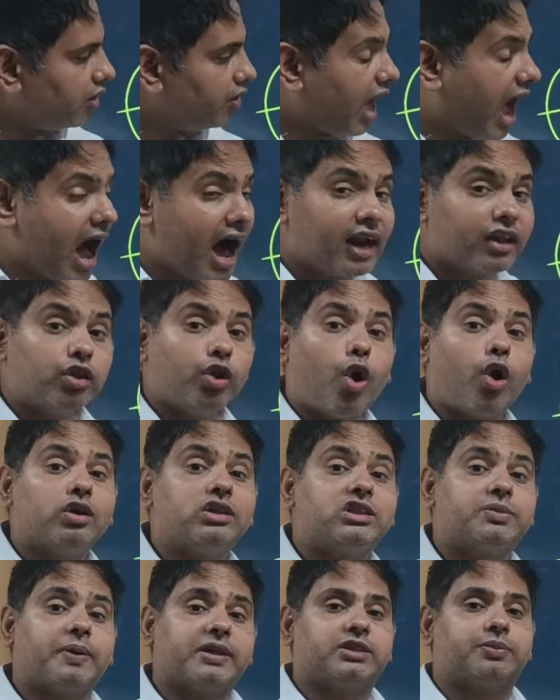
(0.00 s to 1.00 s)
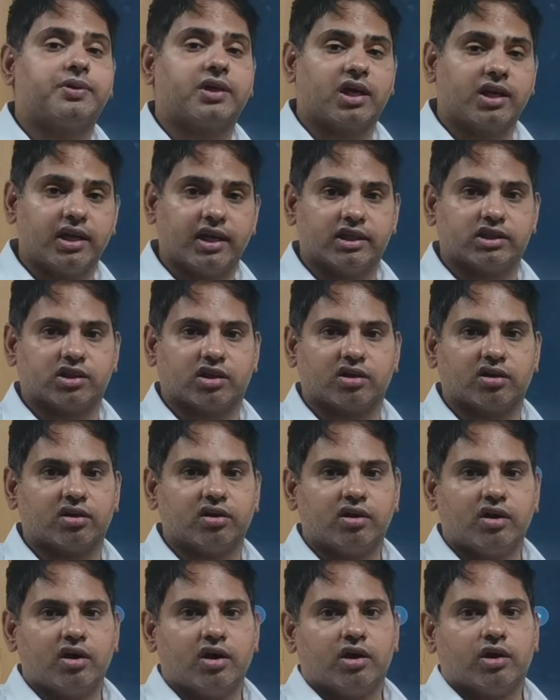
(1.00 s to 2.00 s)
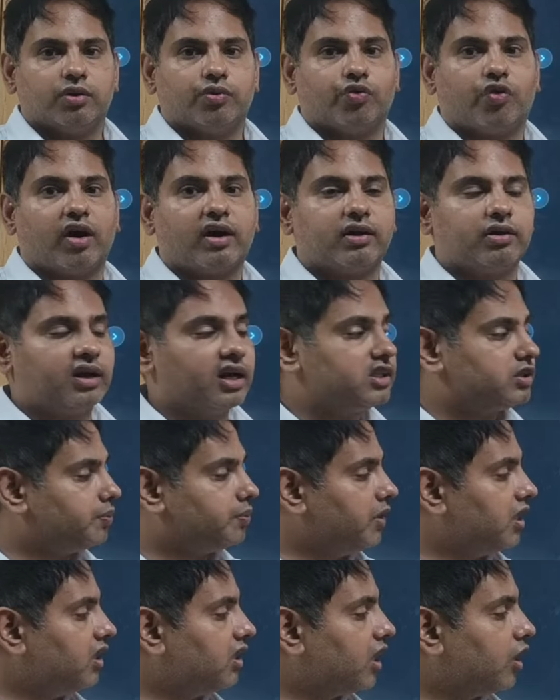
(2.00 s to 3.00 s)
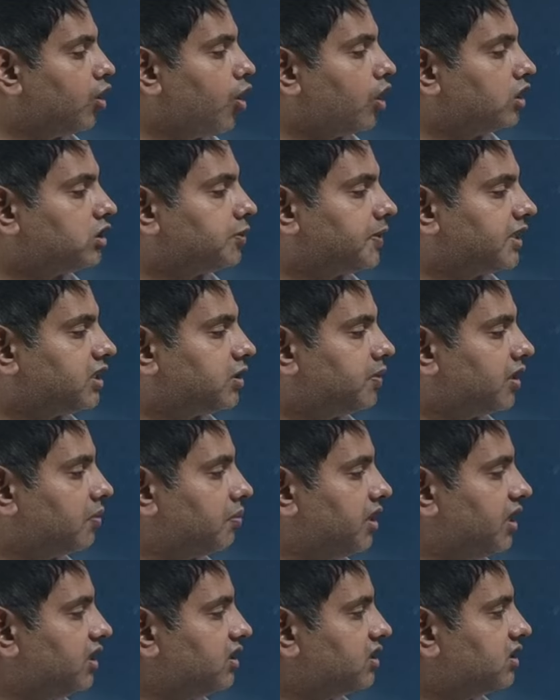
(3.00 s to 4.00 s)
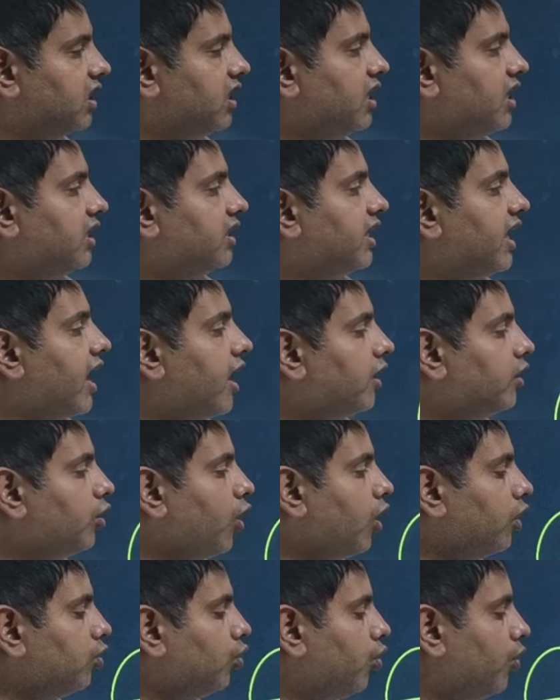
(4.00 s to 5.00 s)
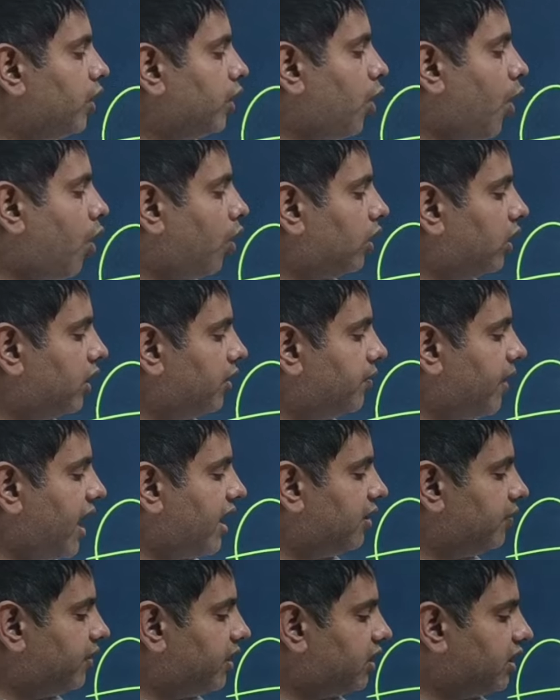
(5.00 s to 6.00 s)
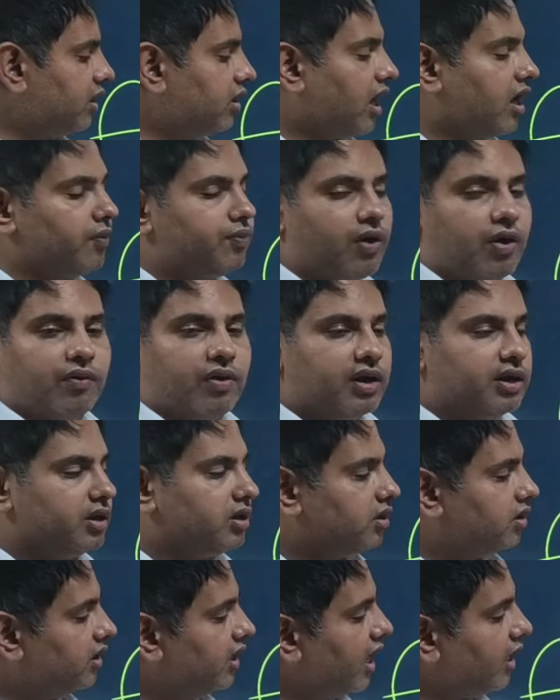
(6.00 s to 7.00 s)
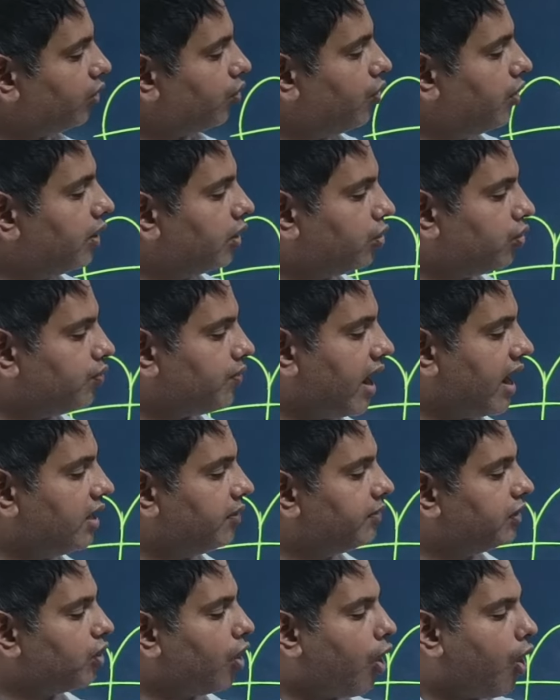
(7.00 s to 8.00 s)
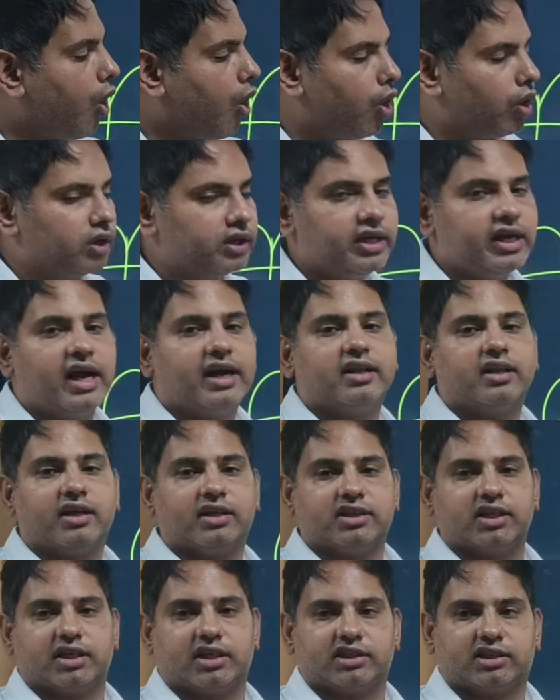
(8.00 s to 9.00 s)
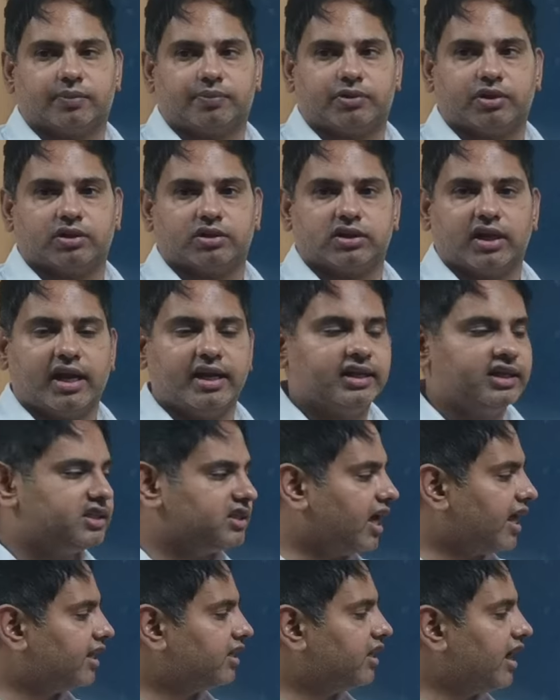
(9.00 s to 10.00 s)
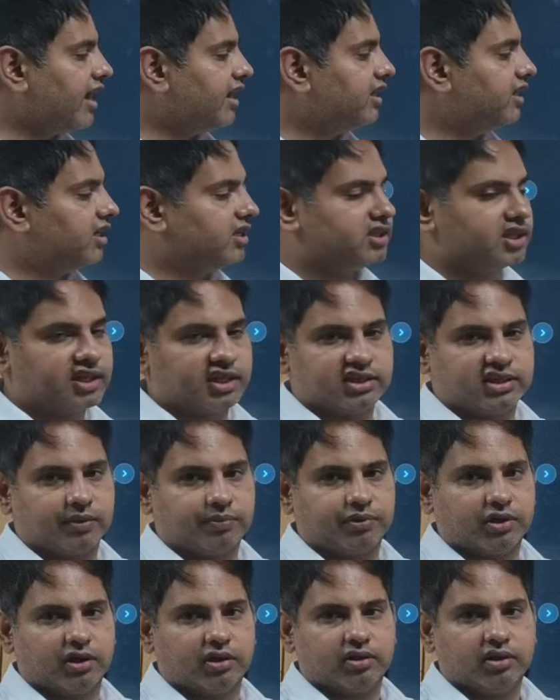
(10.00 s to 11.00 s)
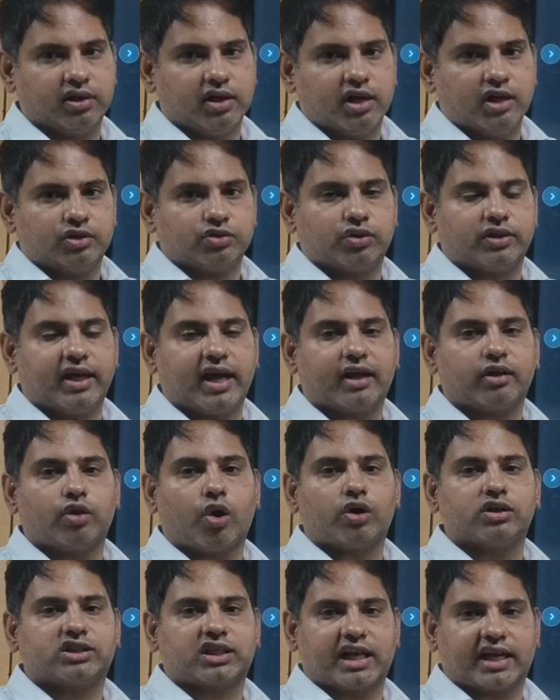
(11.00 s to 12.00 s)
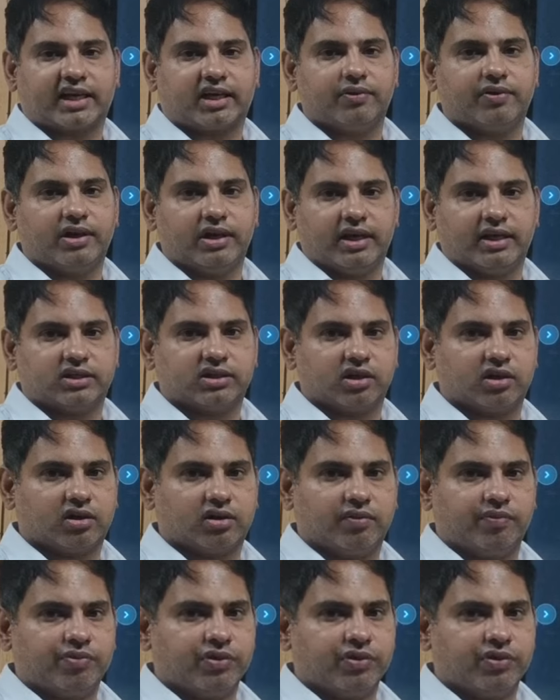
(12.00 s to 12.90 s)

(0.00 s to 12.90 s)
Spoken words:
are non-specific in nature. What does mean the non-specific means? They are not going only bind with alpha 1. They are going to bind with all the adrenergic receptors, and these are the adrenergic receptors. So they are non-selective in nature.